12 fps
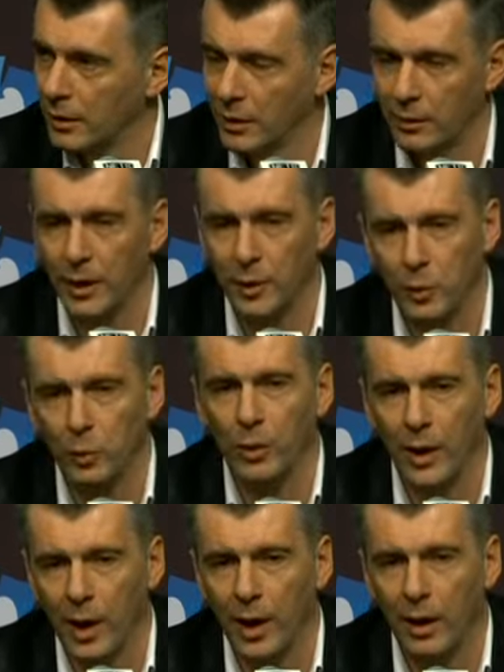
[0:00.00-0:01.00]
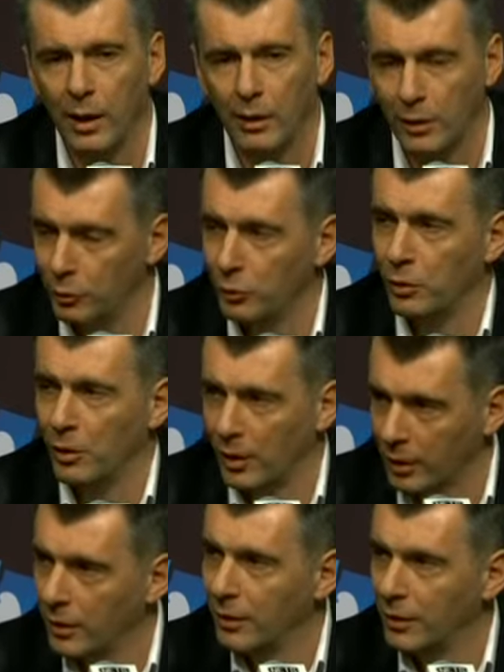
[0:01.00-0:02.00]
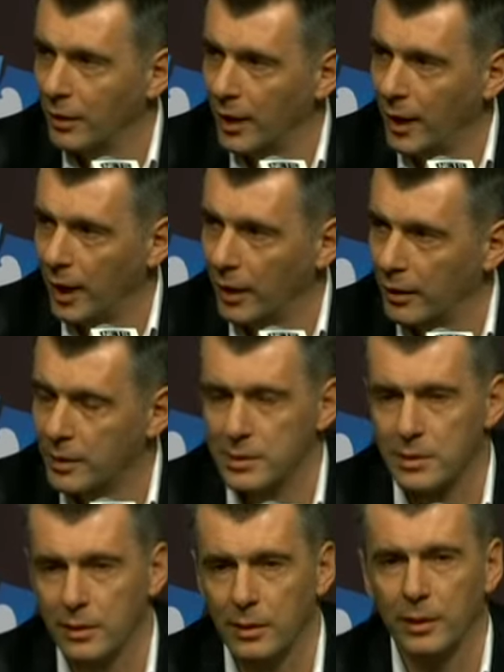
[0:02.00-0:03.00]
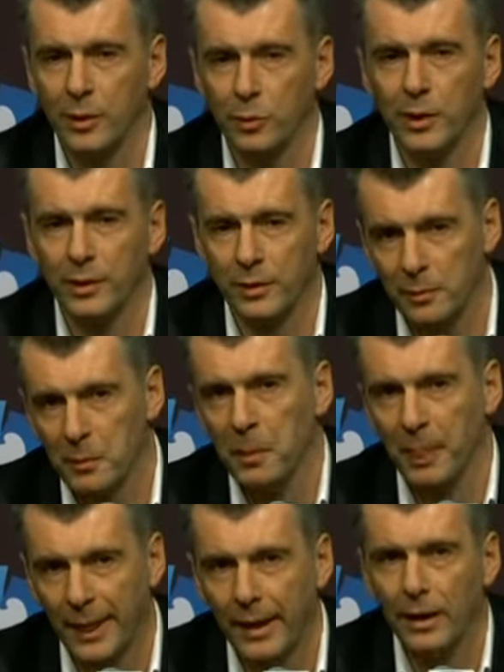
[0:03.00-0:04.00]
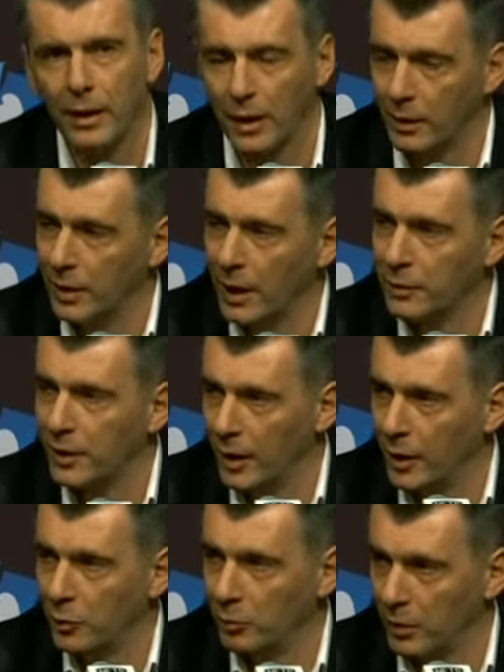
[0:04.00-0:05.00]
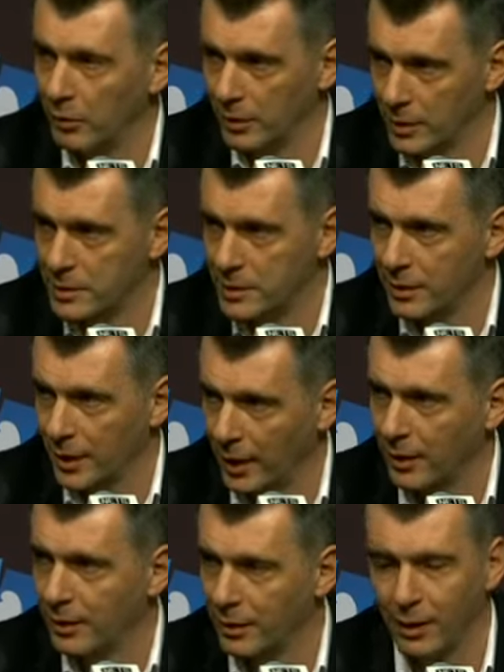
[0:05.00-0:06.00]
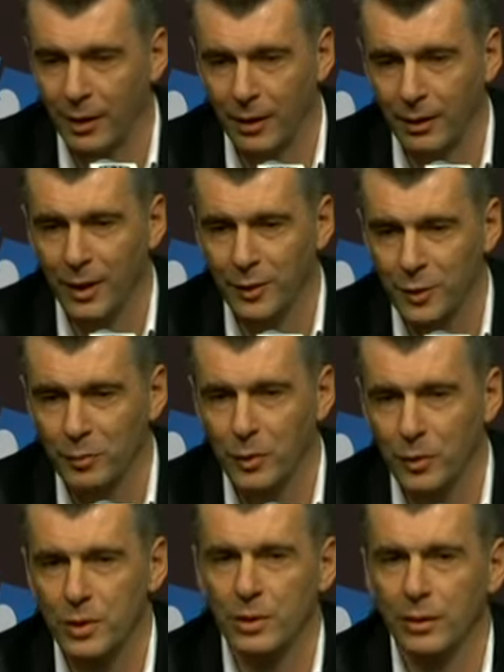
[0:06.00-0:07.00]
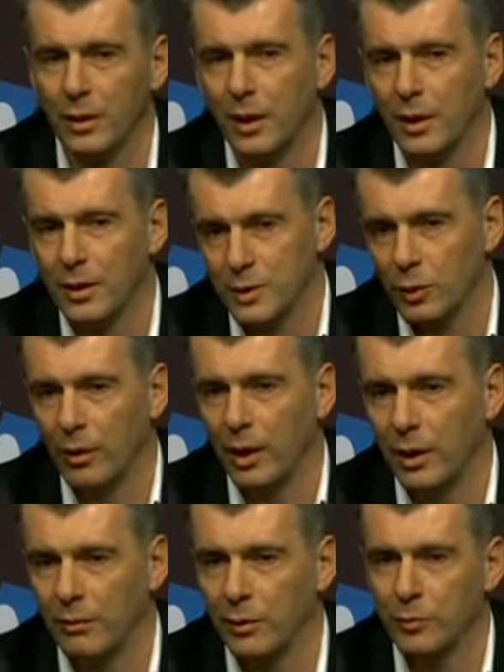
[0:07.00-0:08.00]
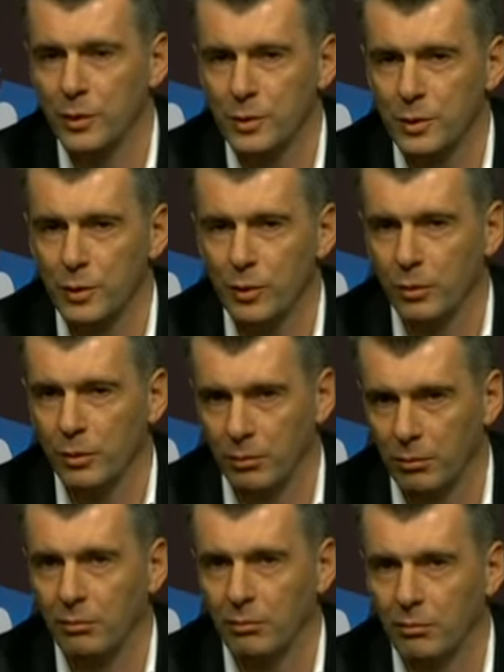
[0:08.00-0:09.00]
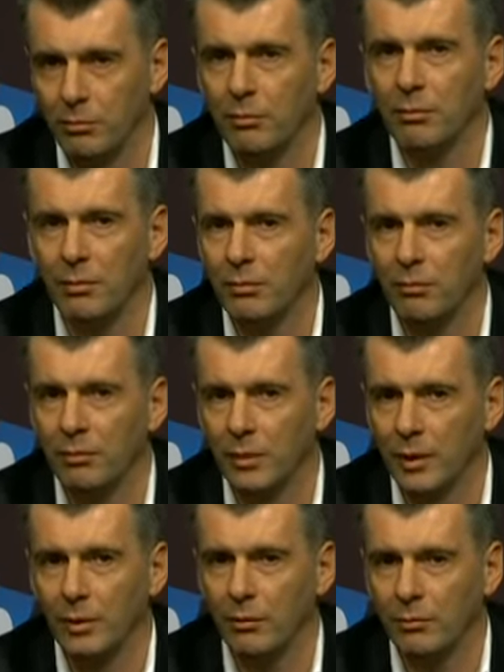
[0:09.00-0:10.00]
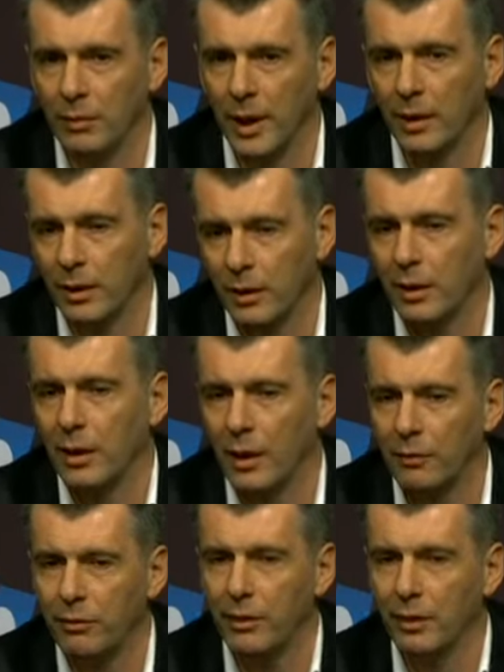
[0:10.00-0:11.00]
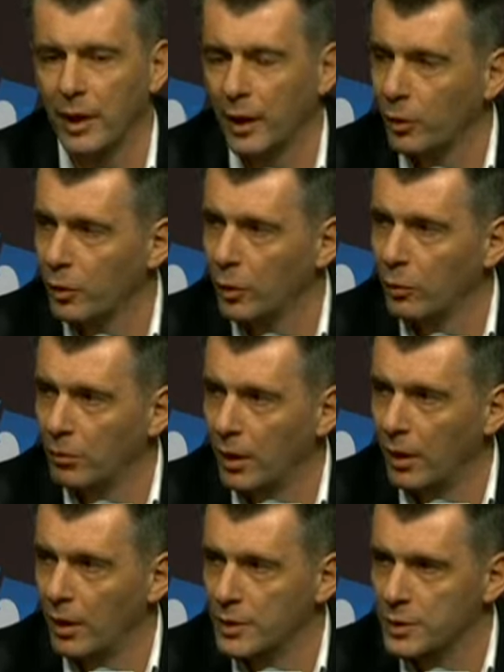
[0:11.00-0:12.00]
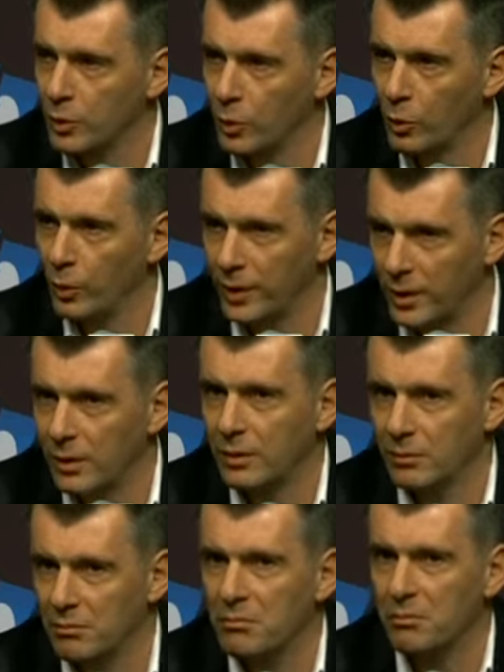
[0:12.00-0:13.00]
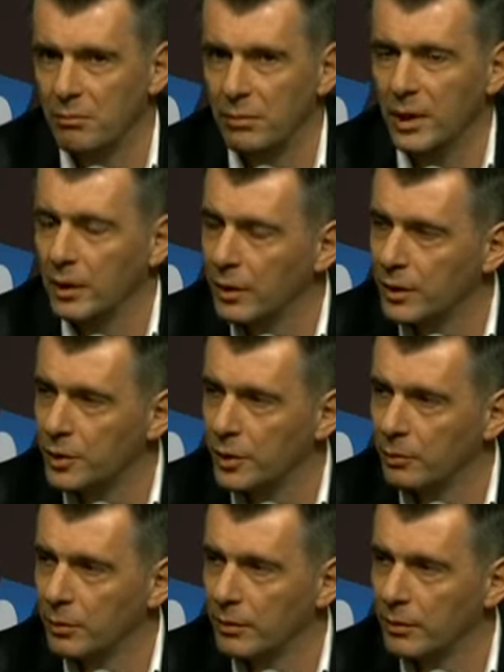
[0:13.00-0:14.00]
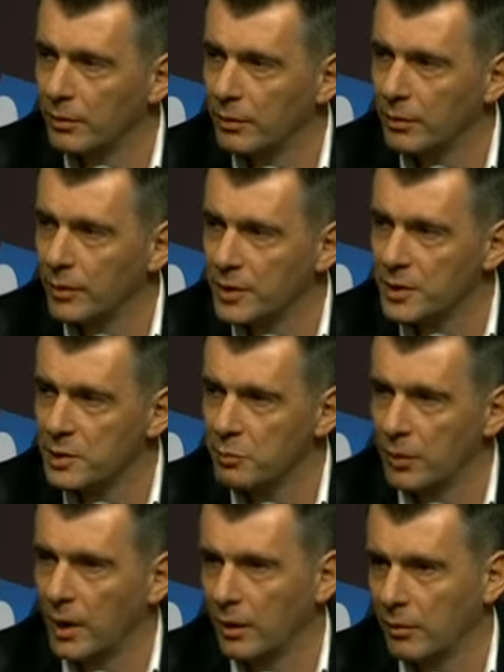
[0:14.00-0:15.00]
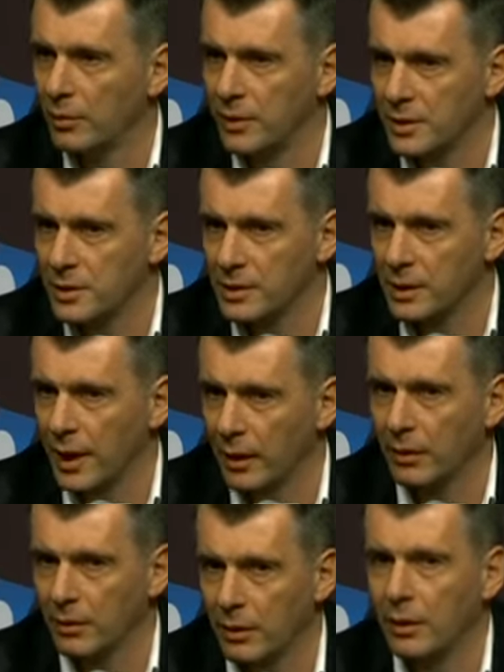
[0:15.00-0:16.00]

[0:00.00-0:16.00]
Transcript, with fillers: that we're in New York, and it's a little bit another animal. It's like uh, another emotional. So I live in Moscow, like here I feel like home. So we need bigger leadership. This is my. This is like